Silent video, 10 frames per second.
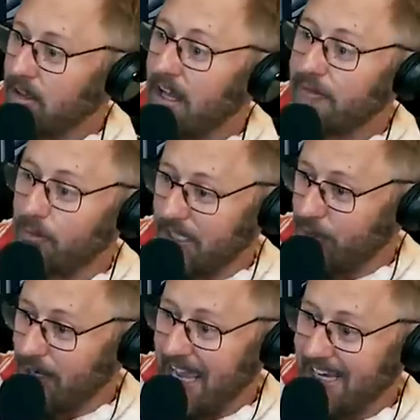love what
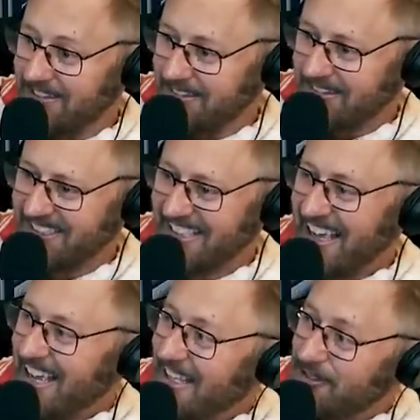you hate.
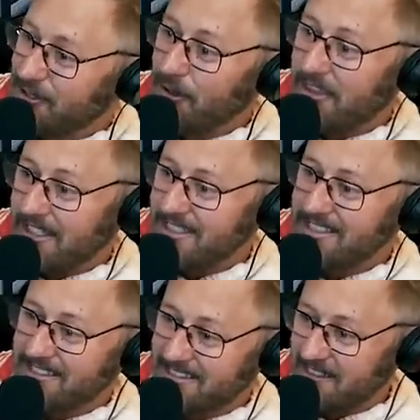Yeah. So
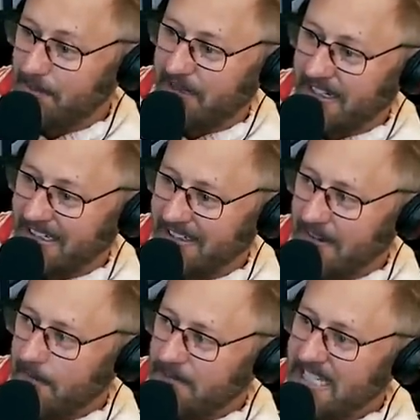this to somebody
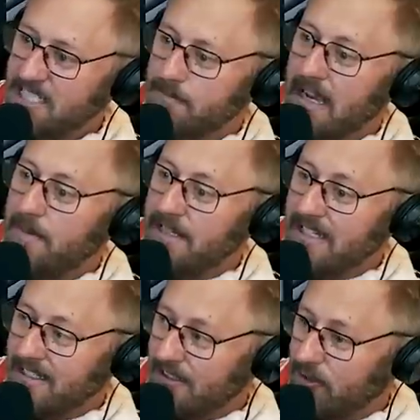is
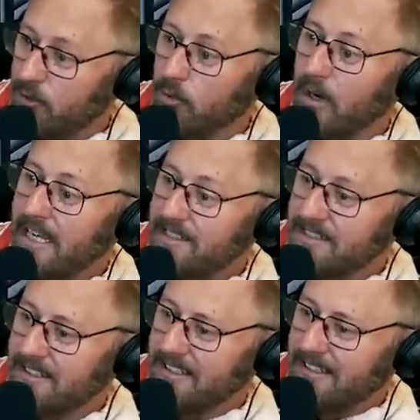maybe
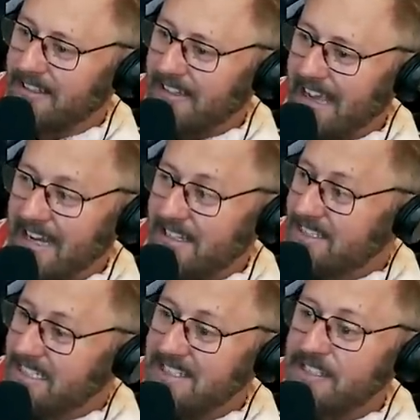great, and
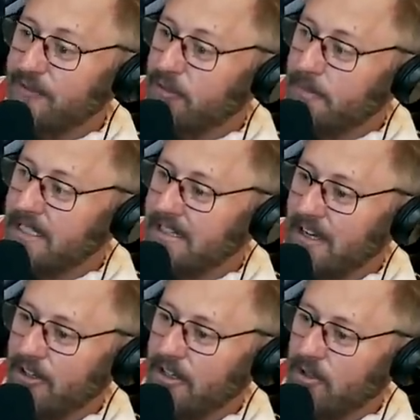it's easier for me to
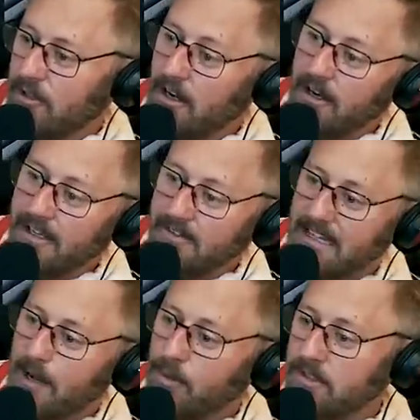now go, all right,
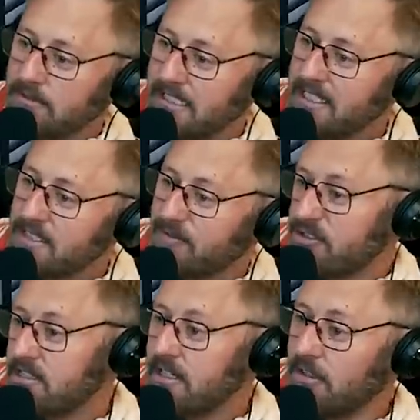that one is for
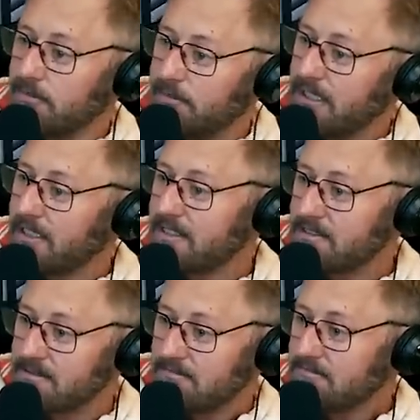sale
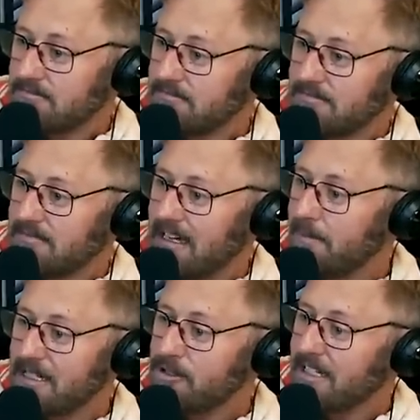because
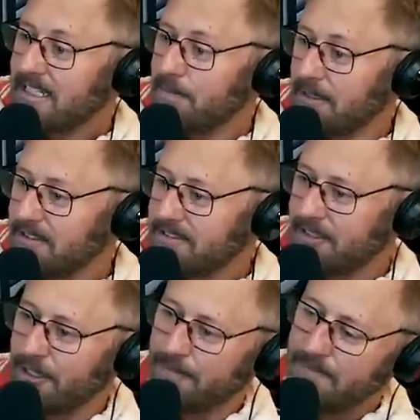I'm not trying to keep it,
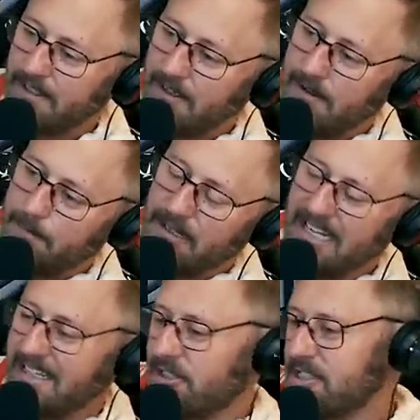you know? Right, right.
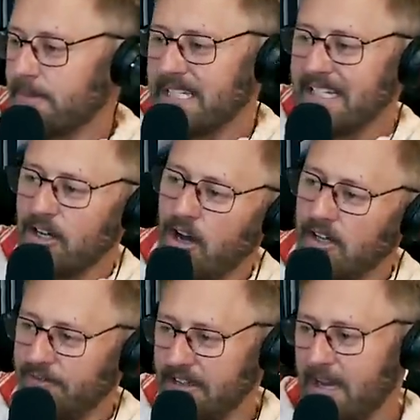But there's something in
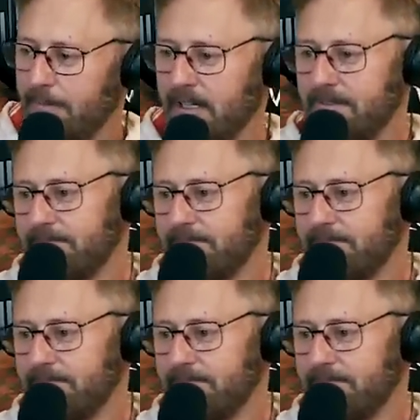all of that, but...